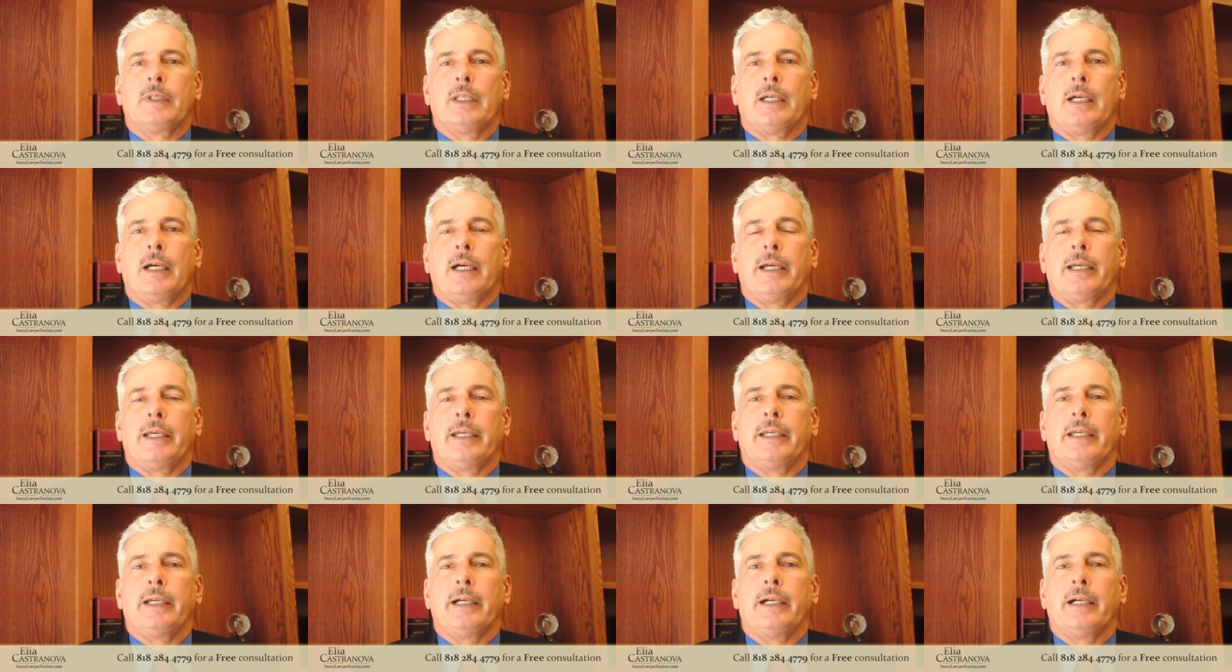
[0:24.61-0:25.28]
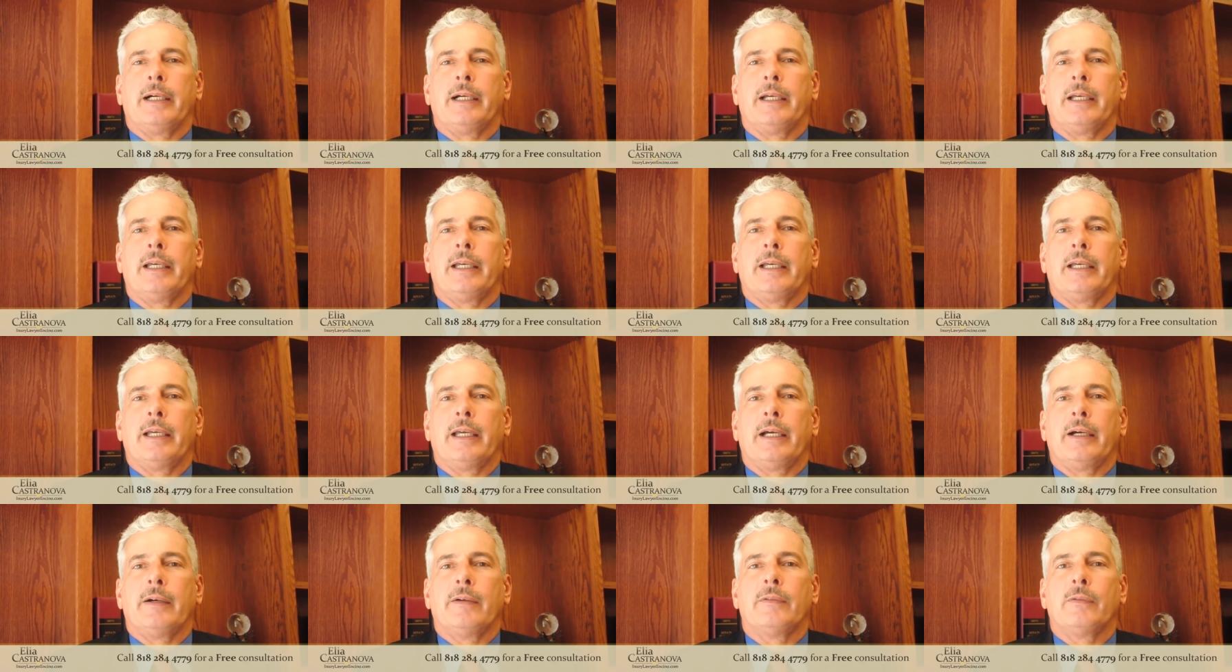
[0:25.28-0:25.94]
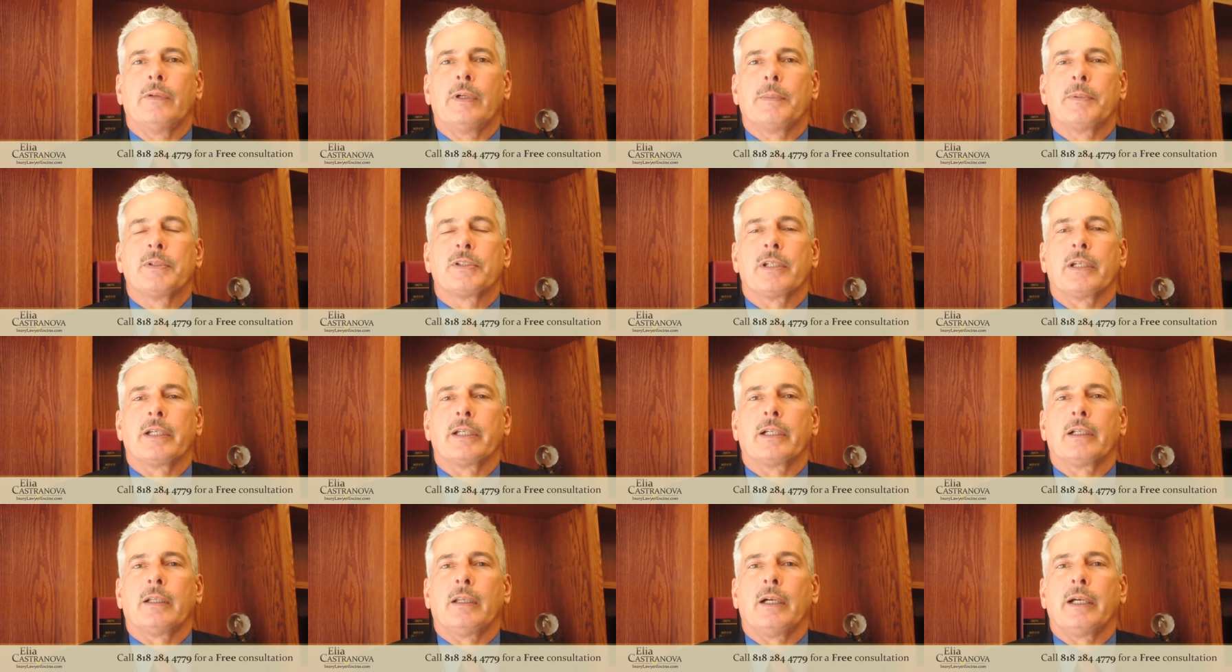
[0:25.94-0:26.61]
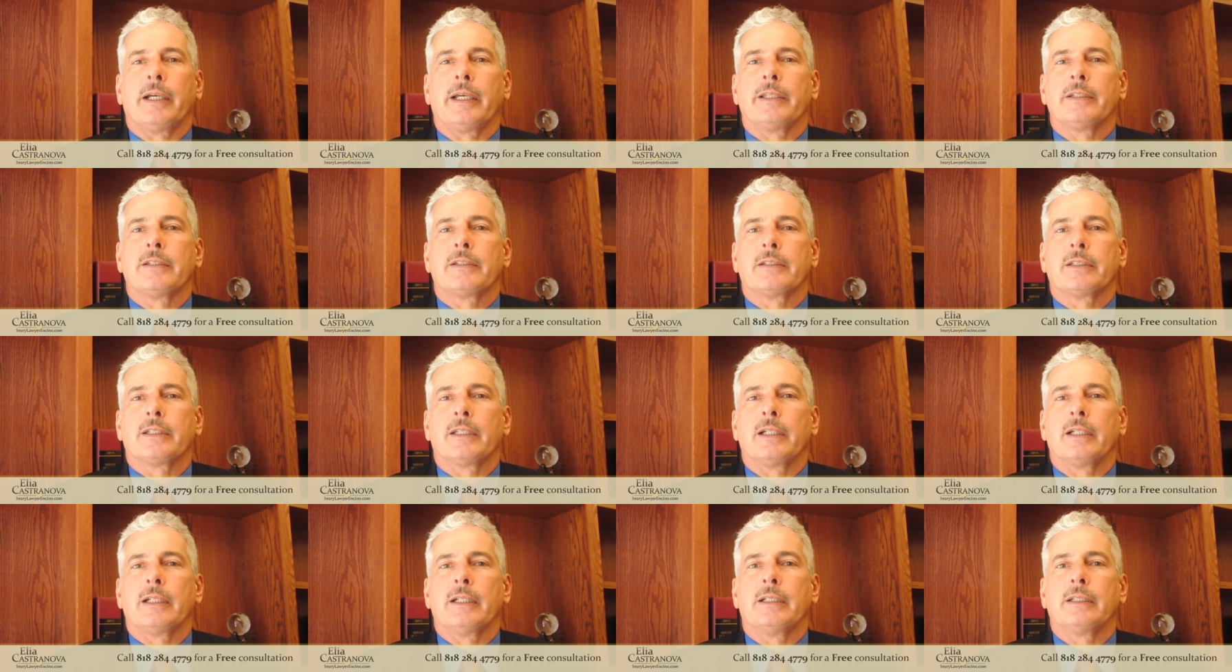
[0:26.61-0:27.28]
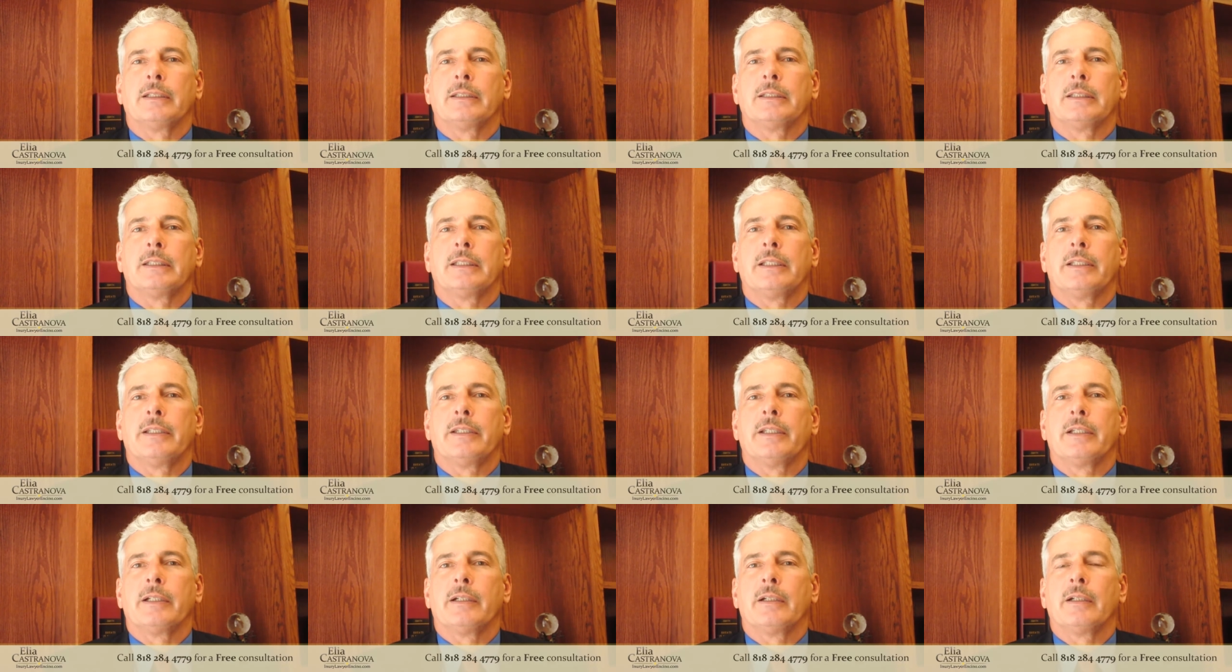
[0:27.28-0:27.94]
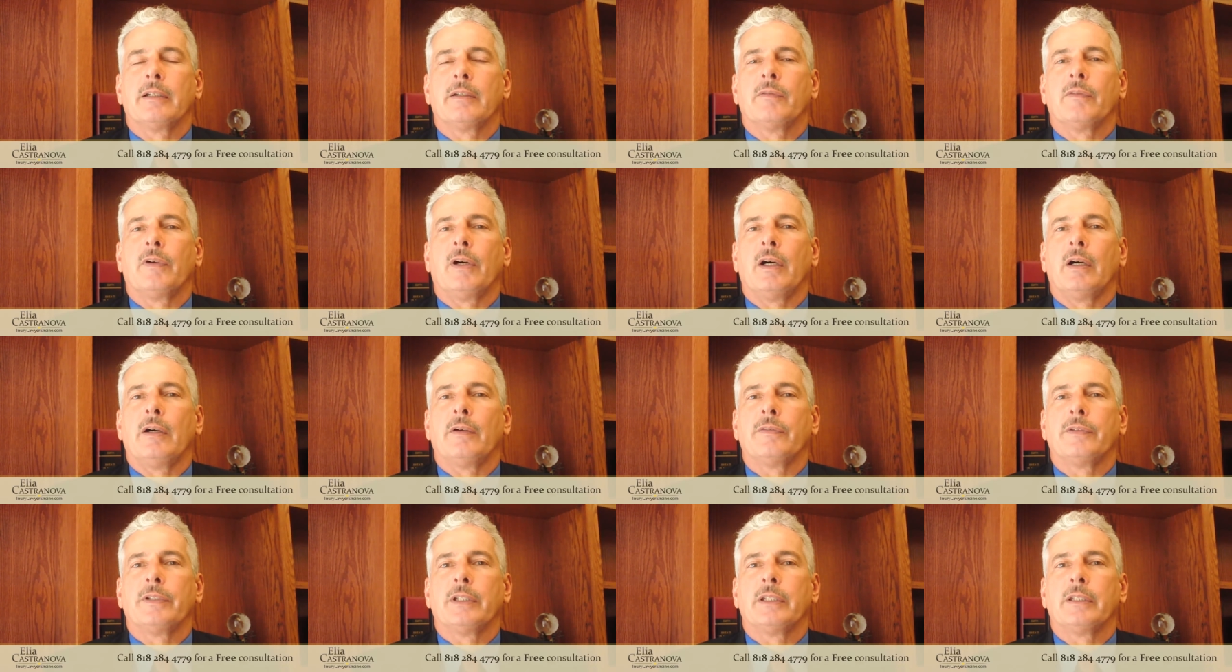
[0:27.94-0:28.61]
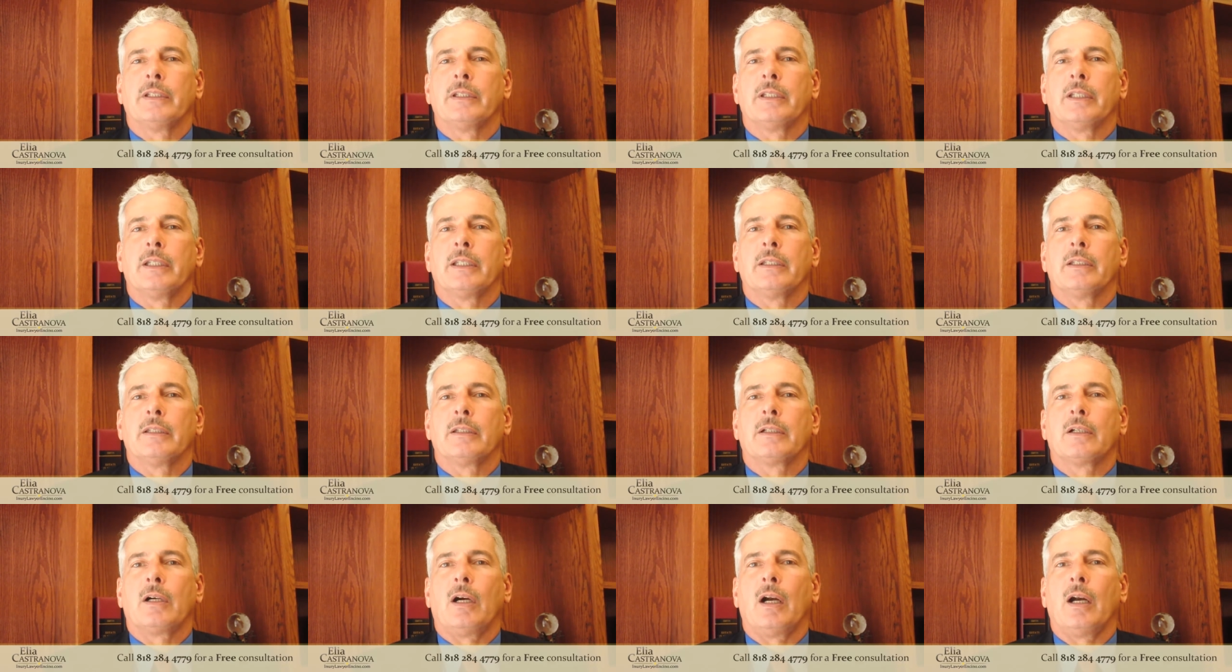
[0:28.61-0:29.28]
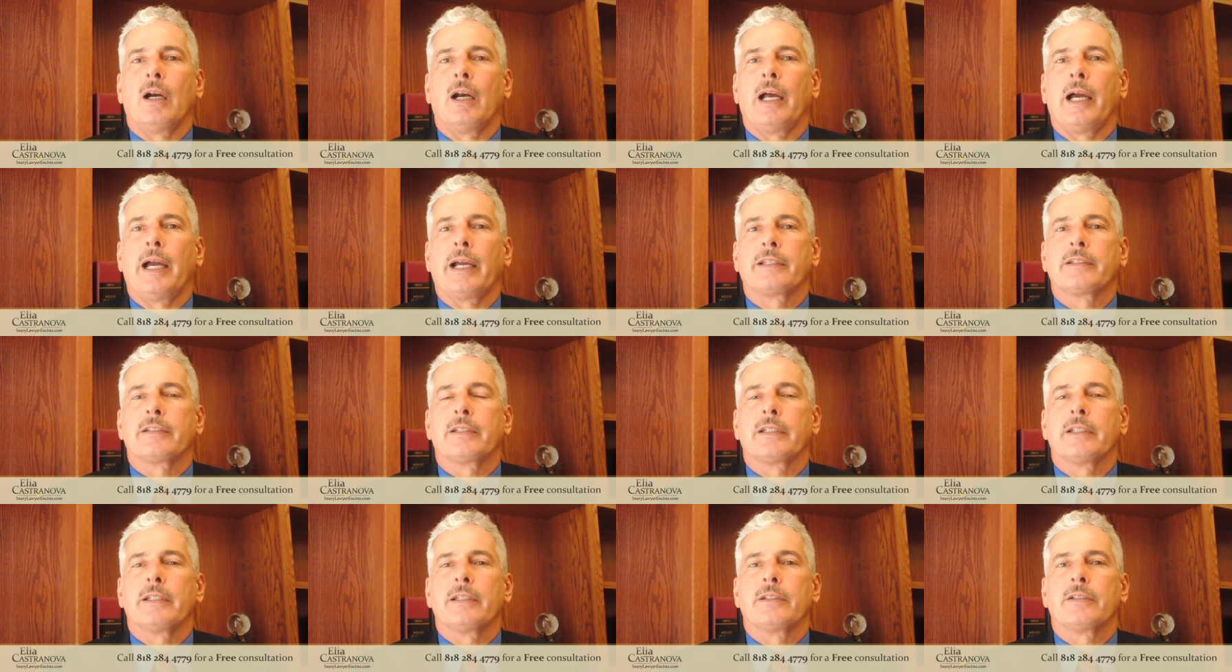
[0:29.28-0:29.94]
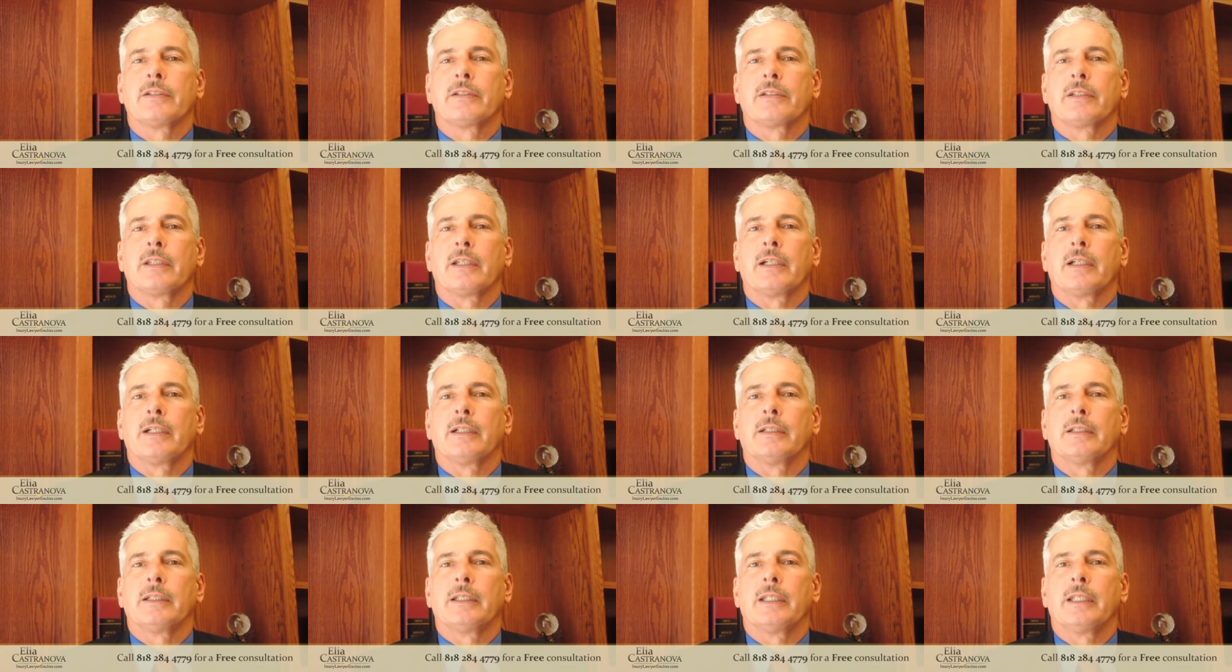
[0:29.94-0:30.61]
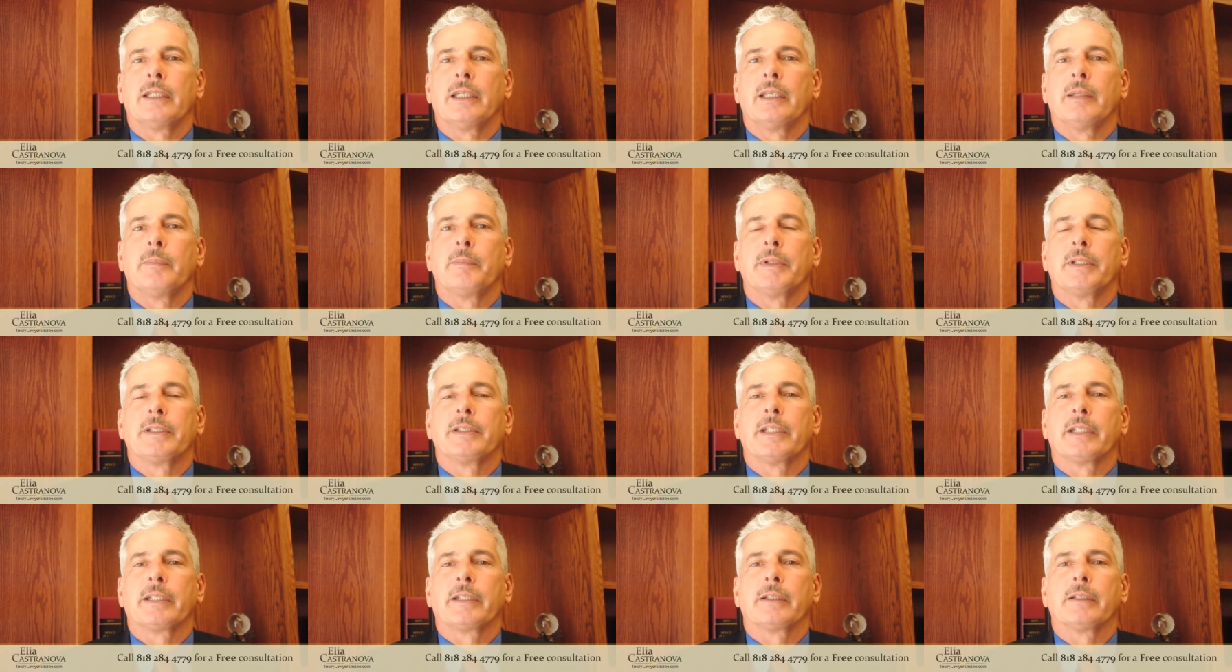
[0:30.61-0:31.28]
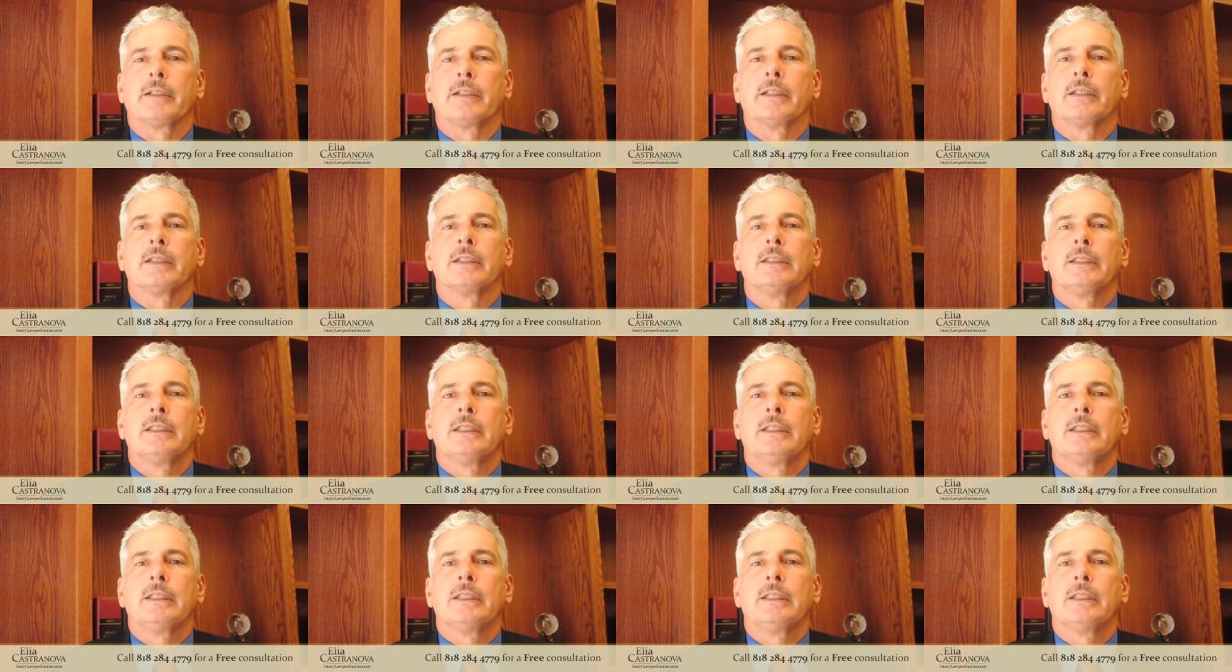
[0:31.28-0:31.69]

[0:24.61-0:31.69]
I have represented clients that are involved in car accidents in particular.